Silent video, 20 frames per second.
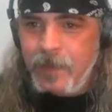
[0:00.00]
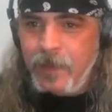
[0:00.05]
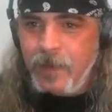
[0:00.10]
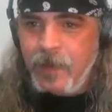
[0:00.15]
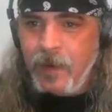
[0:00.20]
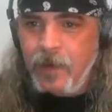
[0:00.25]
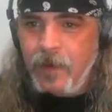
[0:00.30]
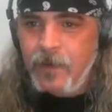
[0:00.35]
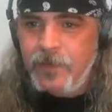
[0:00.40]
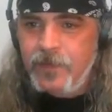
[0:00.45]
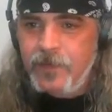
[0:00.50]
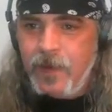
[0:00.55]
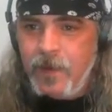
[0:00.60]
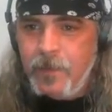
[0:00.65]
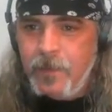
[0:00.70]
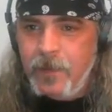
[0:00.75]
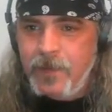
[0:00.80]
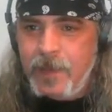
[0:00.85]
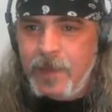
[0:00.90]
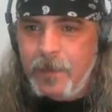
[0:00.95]
Well, let's talk
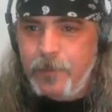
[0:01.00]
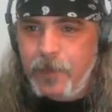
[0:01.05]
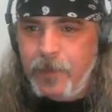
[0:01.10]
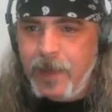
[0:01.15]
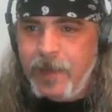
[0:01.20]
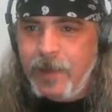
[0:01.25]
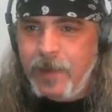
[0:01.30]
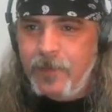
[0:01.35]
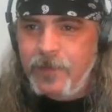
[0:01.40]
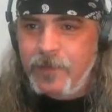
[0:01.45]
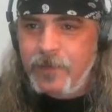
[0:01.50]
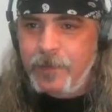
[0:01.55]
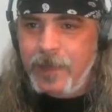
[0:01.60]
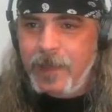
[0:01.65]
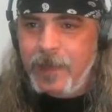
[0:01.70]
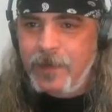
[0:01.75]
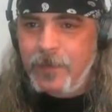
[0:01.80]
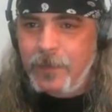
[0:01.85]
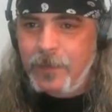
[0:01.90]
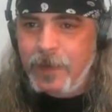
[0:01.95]
about that breakout
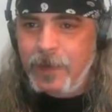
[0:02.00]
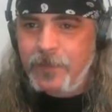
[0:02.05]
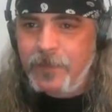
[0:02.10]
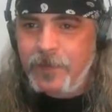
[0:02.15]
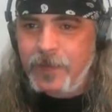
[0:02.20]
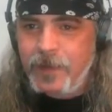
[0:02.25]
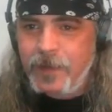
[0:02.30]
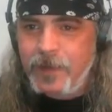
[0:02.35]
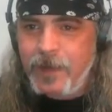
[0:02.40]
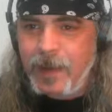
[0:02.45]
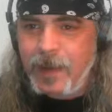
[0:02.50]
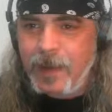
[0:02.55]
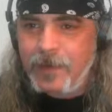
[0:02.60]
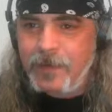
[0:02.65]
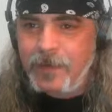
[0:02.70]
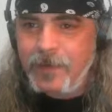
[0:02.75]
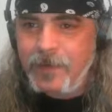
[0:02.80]
debate or whatever that you had.